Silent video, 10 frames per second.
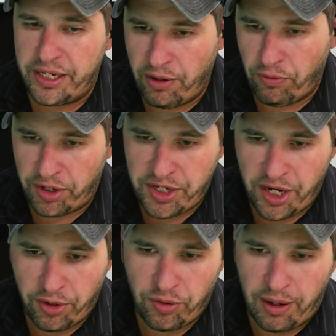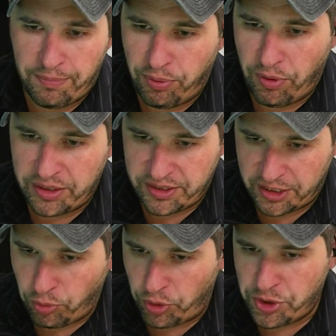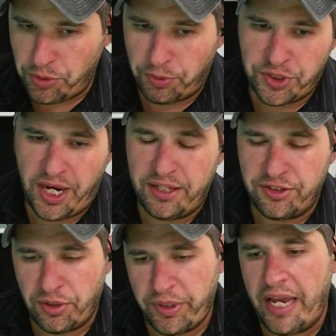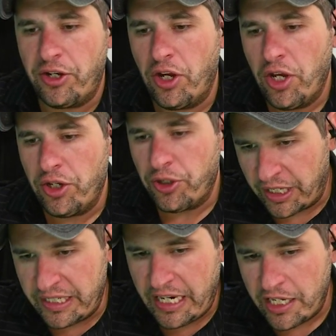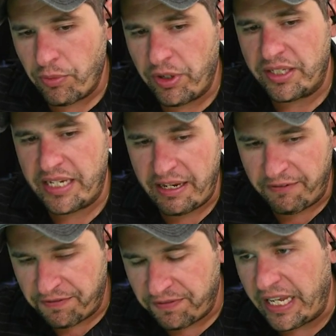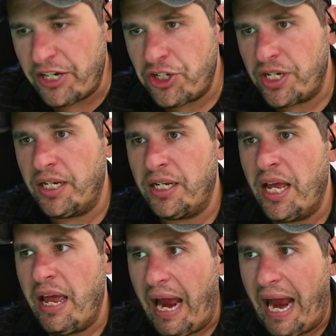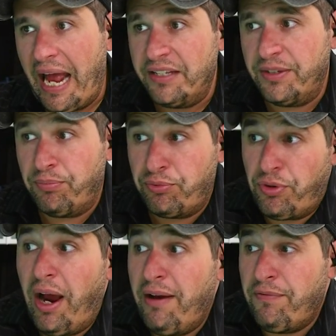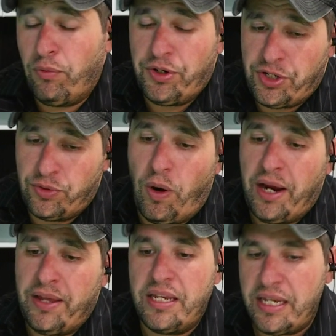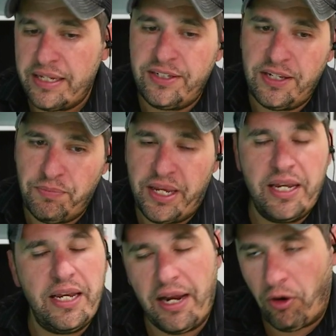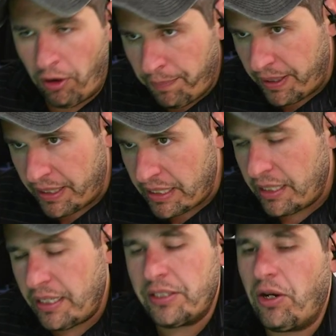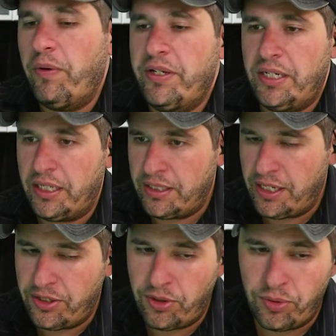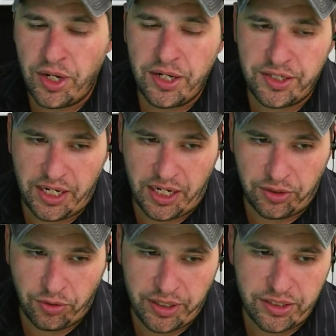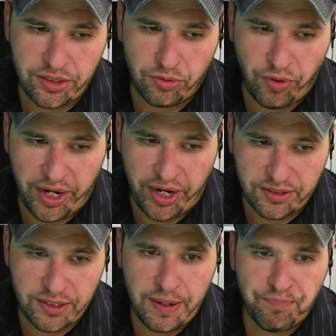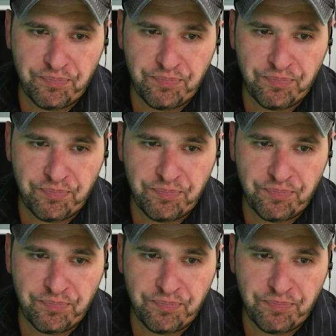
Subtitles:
Year on year, up 6.2%. So again, you're continuing to see inflation as a driver, which is why the ECB, in our opinion, is going to continue to increase rates.